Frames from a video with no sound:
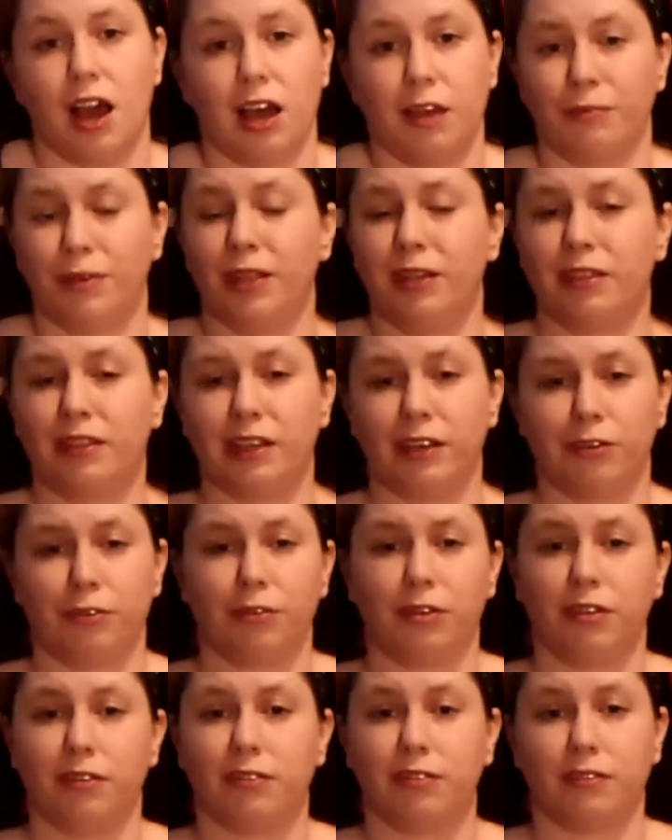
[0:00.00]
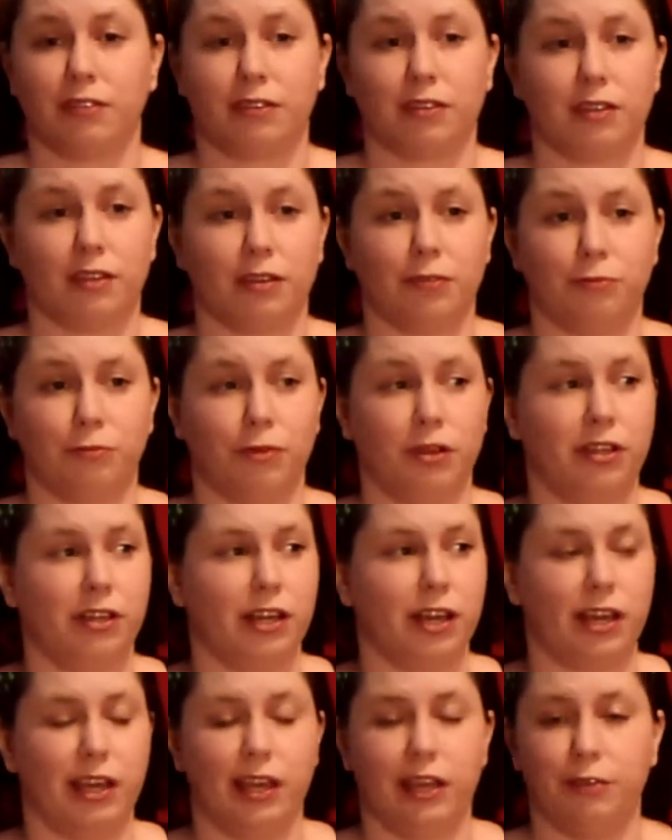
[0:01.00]
I mean, there was one
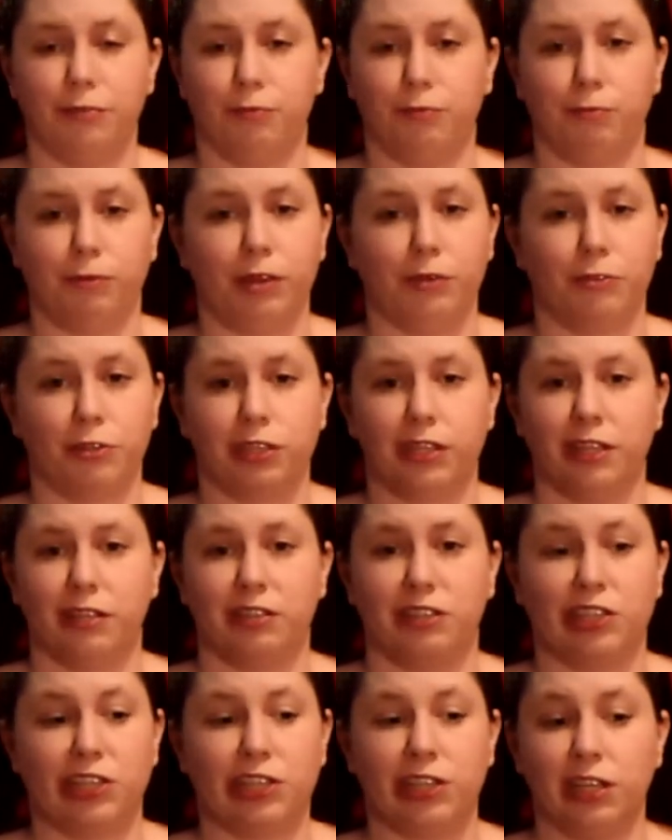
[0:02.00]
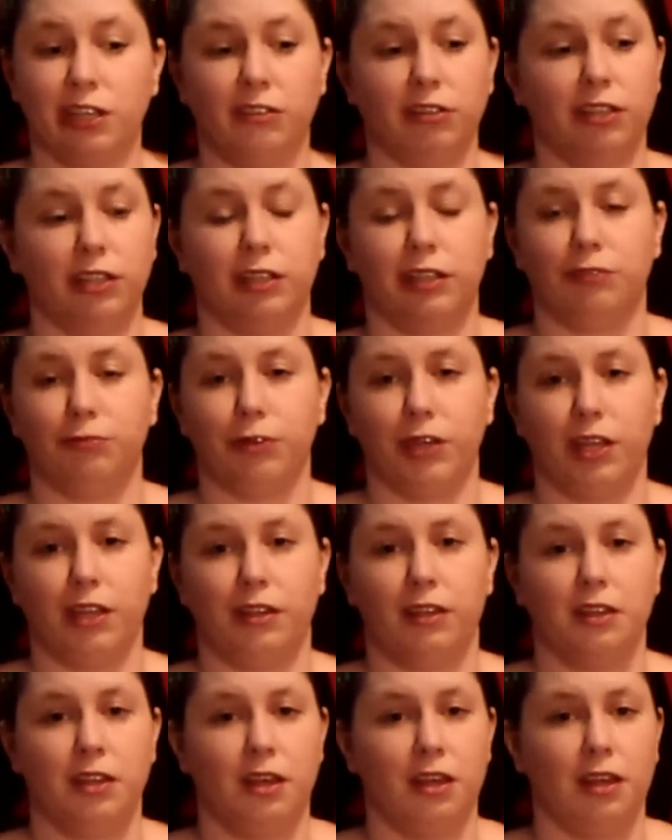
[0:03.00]
night, we were just chilling
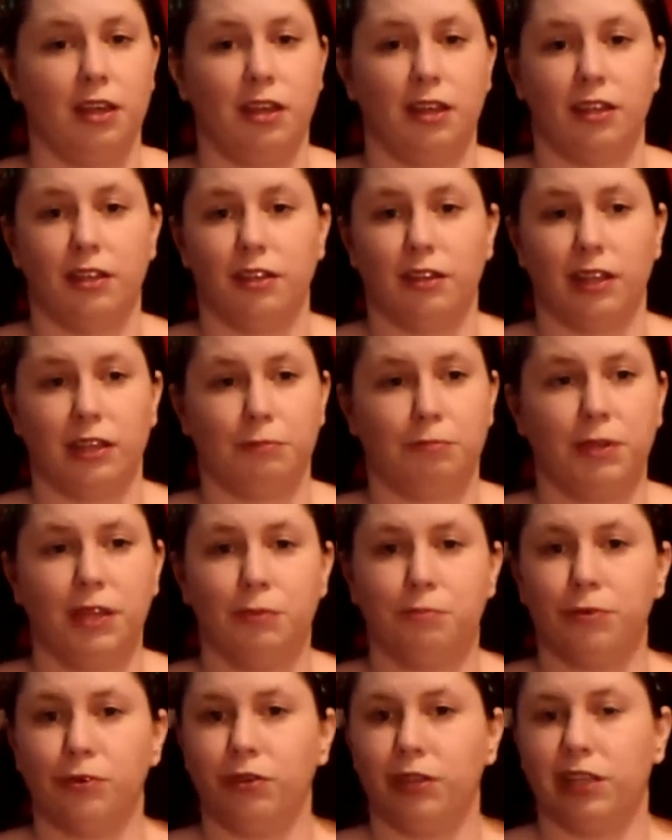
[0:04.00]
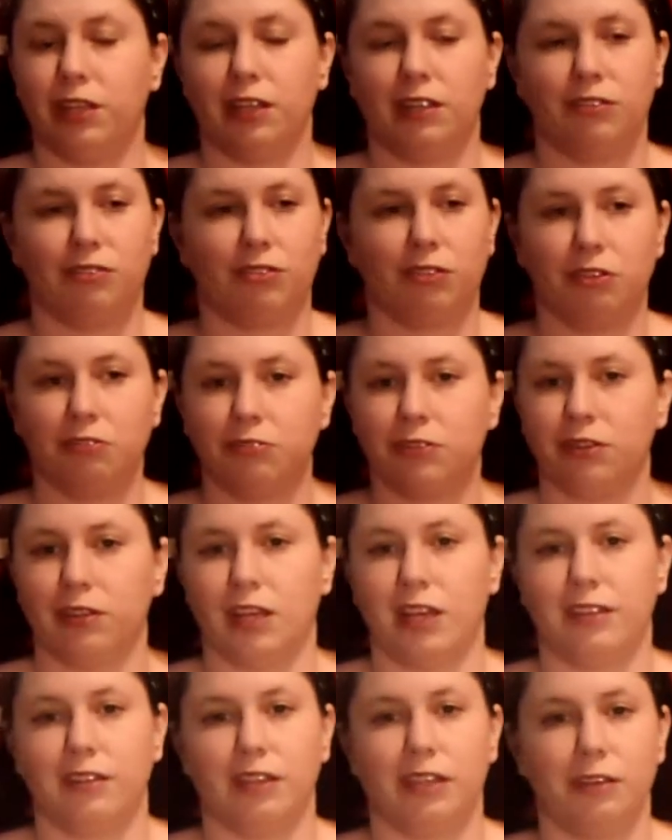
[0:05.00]
with like people just
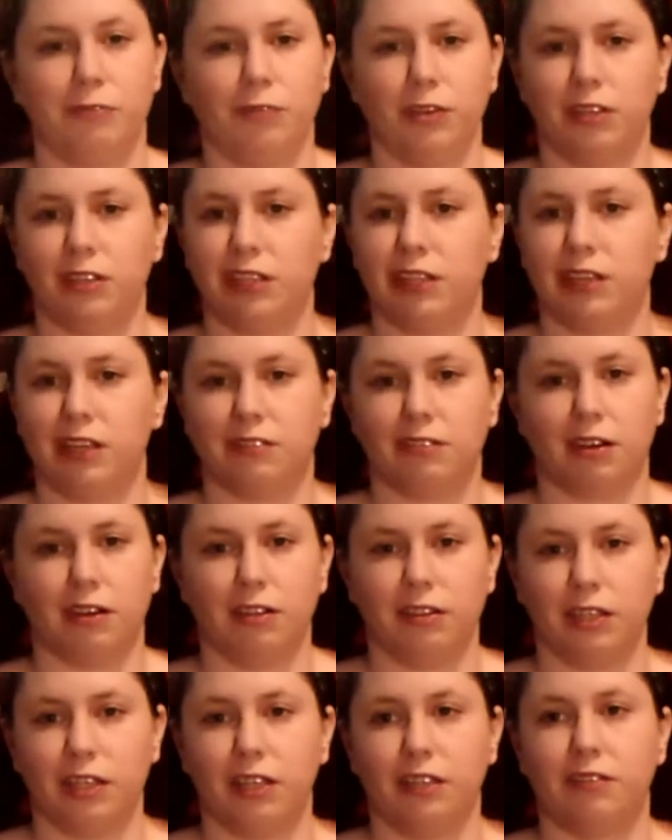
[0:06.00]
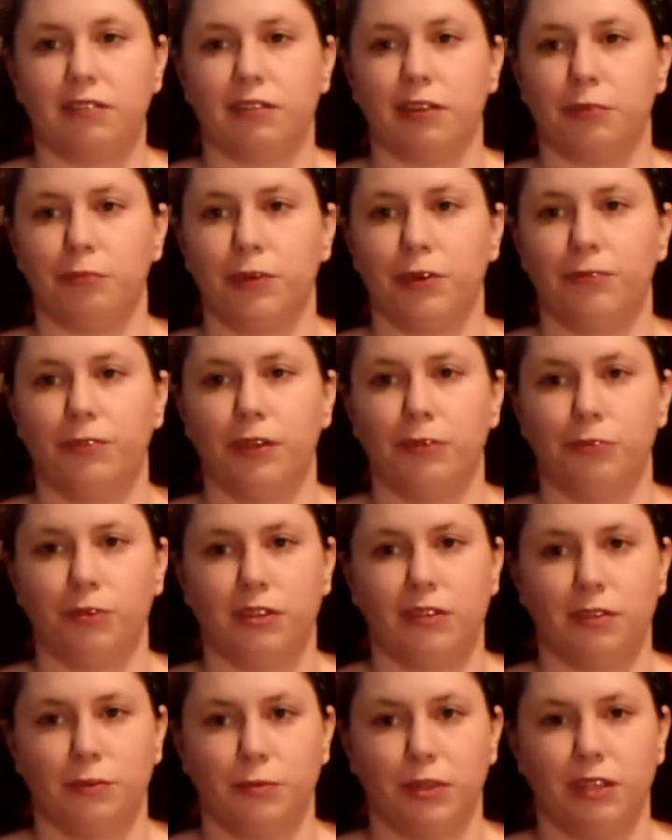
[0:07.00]
socialize, and it wasn't just all us. Some of it
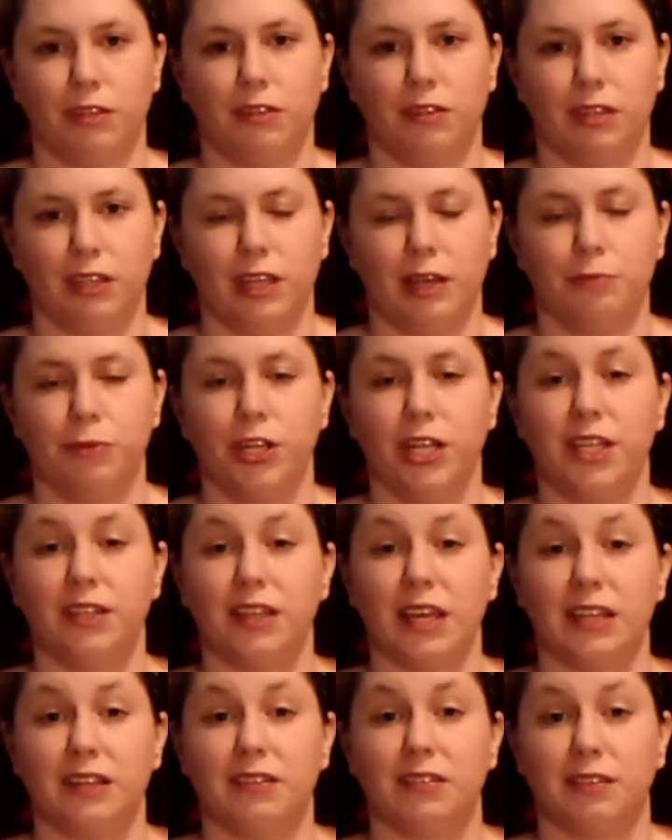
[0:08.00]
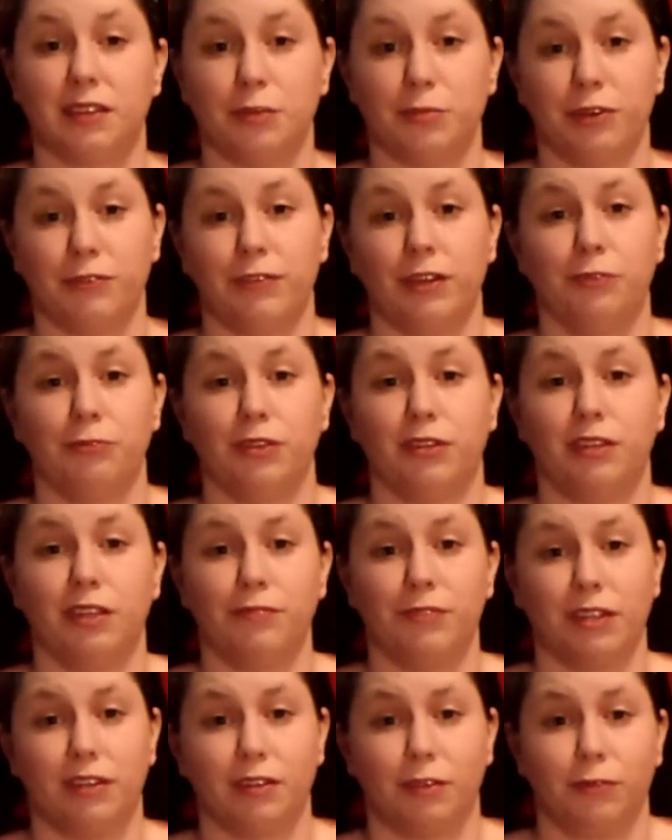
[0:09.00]
was some of the celebrities, and some of it was
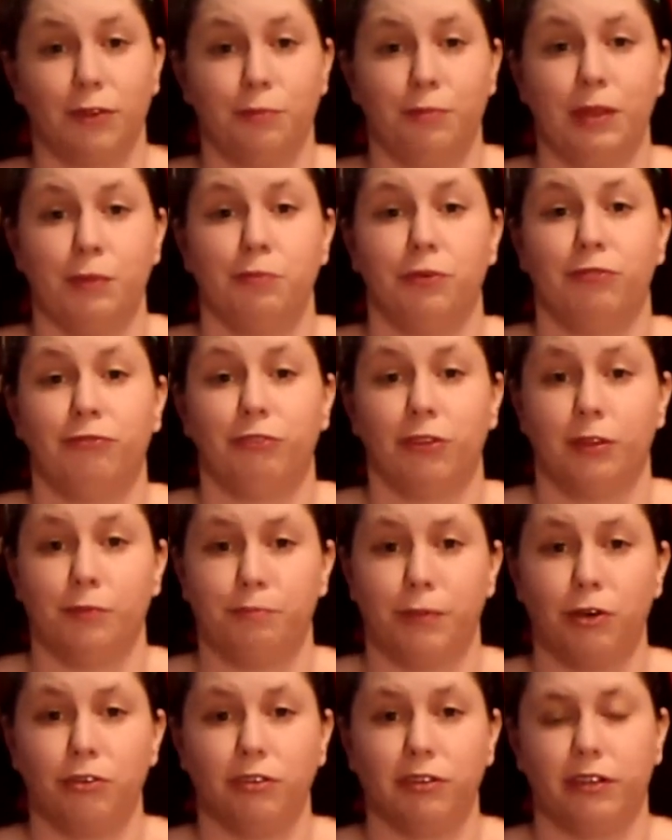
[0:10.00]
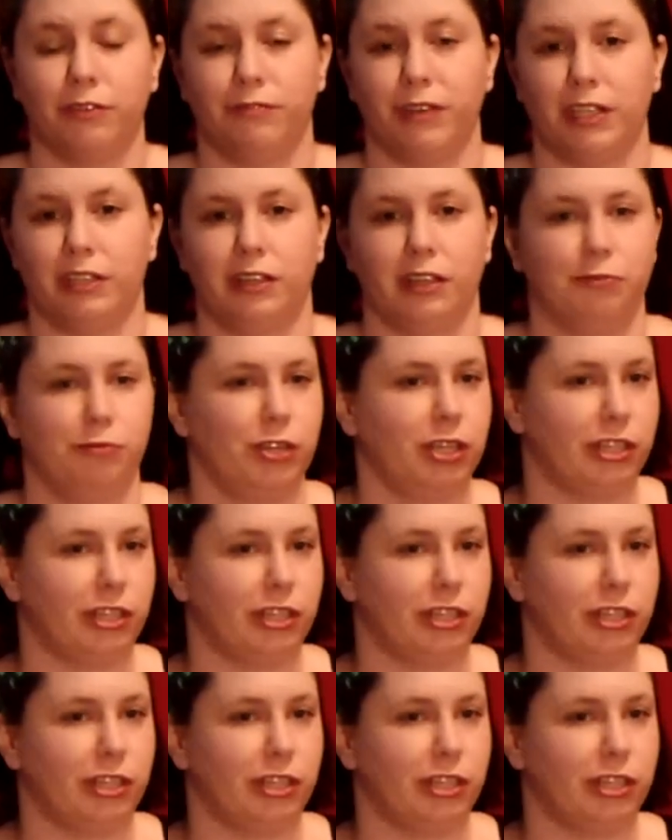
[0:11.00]
even some of the people from the pole convention.